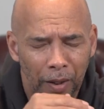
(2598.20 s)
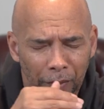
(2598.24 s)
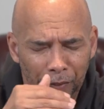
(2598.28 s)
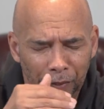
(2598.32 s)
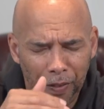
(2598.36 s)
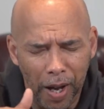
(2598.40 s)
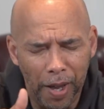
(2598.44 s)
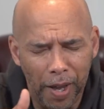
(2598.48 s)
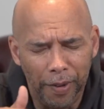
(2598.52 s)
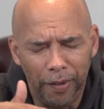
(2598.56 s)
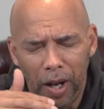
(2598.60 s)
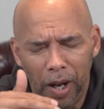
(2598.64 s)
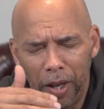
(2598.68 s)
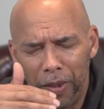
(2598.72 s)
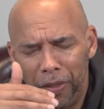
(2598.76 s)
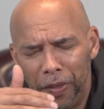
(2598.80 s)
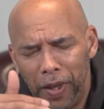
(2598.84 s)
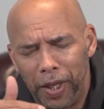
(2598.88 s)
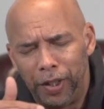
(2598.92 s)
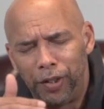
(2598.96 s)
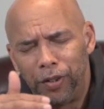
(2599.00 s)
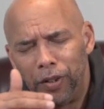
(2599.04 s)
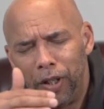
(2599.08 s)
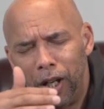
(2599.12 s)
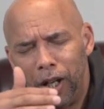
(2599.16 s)
Father, I
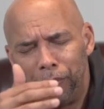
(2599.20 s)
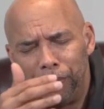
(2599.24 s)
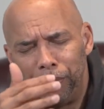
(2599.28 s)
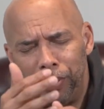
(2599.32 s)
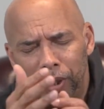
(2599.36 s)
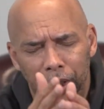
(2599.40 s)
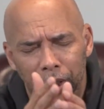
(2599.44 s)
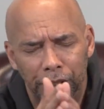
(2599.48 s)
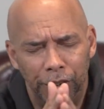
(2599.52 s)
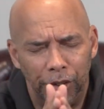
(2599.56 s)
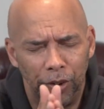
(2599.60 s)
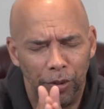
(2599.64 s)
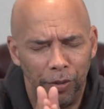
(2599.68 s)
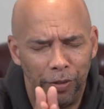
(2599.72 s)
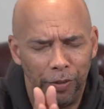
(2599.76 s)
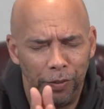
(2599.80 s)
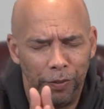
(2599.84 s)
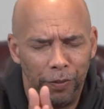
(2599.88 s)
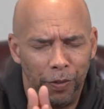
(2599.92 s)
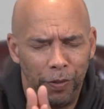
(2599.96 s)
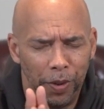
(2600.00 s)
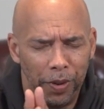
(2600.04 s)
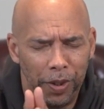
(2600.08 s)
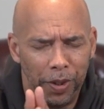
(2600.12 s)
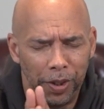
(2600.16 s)
thank you and I praise you
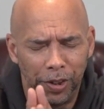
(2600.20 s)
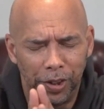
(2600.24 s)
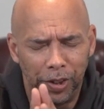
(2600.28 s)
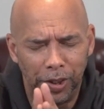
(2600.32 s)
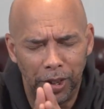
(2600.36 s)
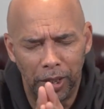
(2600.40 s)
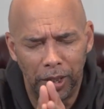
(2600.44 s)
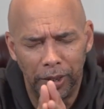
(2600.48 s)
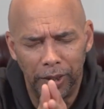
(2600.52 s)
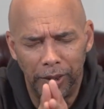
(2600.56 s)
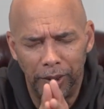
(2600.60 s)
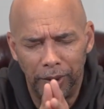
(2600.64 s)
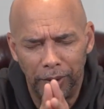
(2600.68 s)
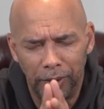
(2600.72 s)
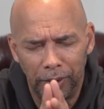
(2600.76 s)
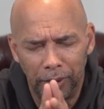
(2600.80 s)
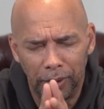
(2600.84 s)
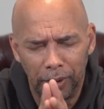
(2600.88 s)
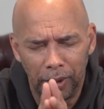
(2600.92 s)
for this study.